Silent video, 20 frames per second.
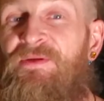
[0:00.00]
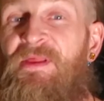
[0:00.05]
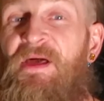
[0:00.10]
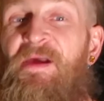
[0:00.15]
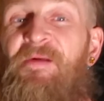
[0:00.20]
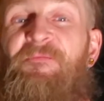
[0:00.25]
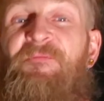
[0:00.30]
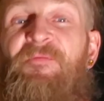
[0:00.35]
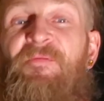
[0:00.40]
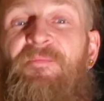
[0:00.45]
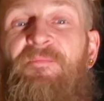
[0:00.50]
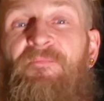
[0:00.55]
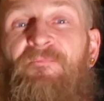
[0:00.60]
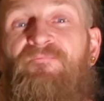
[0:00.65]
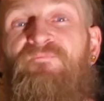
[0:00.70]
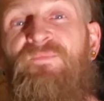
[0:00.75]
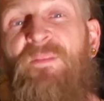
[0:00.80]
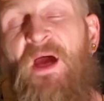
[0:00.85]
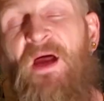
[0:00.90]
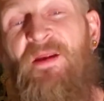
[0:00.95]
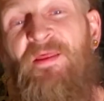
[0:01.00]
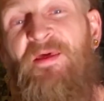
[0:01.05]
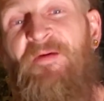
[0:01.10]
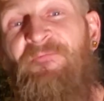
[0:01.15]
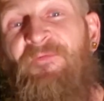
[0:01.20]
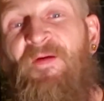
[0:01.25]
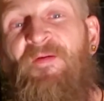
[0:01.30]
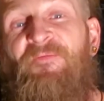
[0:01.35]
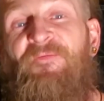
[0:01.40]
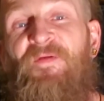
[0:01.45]
life. How do they
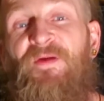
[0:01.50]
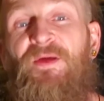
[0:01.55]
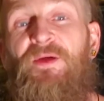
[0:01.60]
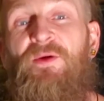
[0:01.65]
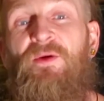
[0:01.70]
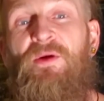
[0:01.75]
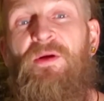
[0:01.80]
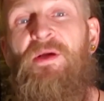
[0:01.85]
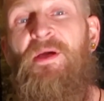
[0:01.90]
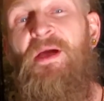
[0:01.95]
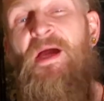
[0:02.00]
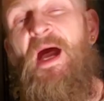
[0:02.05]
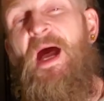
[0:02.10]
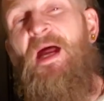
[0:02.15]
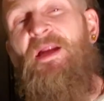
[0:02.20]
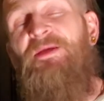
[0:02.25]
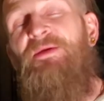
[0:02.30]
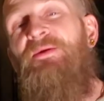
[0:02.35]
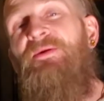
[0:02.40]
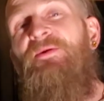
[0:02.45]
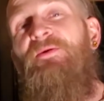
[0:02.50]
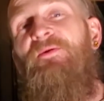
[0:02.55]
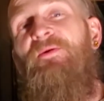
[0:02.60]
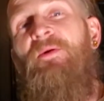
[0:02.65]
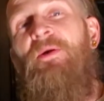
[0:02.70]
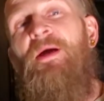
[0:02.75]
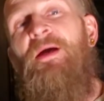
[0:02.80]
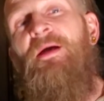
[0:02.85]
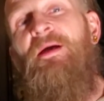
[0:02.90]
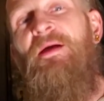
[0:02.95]
fit for you? How do you
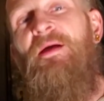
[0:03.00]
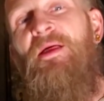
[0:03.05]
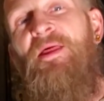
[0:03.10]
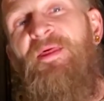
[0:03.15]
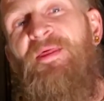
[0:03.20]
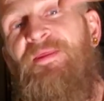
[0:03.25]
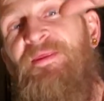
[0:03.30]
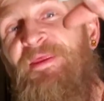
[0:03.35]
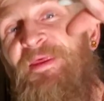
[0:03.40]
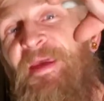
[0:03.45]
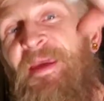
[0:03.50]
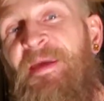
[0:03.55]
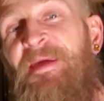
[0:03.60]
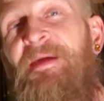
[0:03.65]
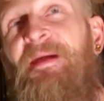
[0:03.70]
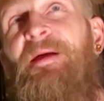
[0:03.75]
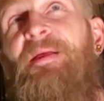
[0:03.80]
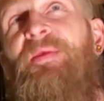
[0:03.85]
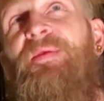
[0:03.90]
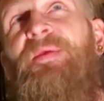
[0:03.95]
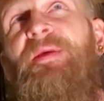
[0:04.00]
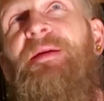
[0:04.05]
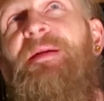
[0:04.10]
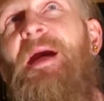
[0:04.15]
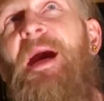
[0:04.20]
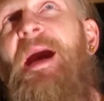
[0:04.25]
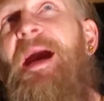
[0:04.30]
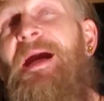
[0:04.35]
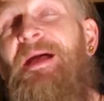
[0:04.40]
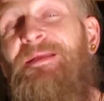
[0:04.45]
think the
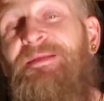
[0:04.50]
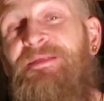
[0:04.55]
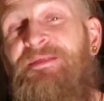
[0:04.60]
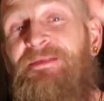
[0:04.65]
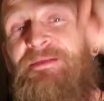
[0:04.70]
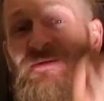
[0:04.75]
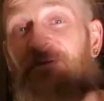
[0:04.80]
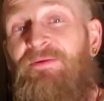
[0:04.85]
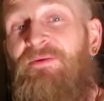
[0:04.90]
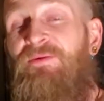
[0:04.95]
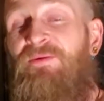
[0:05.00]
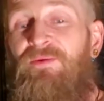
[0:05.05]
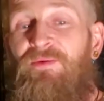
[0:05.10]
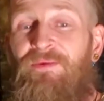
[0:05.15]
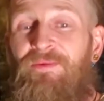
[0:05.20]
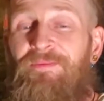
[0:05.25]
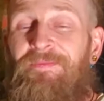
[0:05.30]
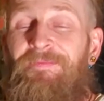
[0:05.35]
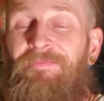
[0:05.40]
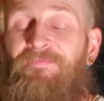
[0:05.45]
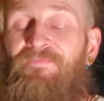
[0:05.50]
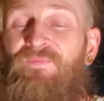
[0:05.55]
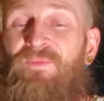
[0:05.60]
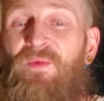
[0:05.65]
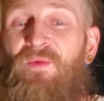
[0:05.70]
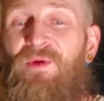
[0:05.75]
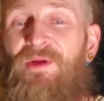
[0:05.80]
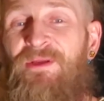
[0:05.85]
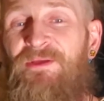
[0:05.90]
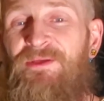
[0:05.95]
gods
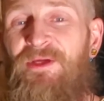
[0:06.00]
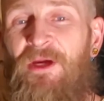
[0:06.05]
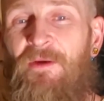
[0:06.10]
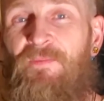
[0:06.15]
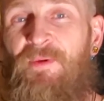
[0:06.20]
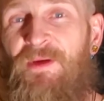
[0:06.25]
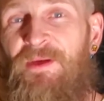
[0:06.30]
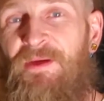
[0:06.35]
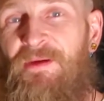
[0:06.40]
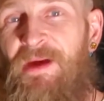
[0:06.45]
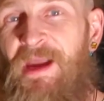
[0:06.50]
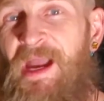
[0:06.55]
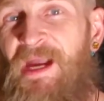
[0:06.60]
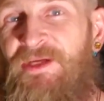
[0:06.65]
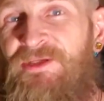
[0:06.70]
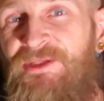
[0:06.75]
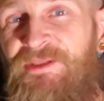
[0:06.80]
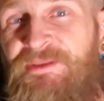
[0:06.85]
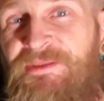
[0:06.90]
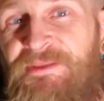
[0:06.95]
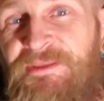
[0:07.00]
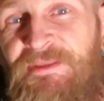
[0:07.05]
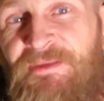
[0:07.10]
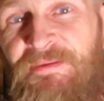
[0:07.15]
would interpret your actions?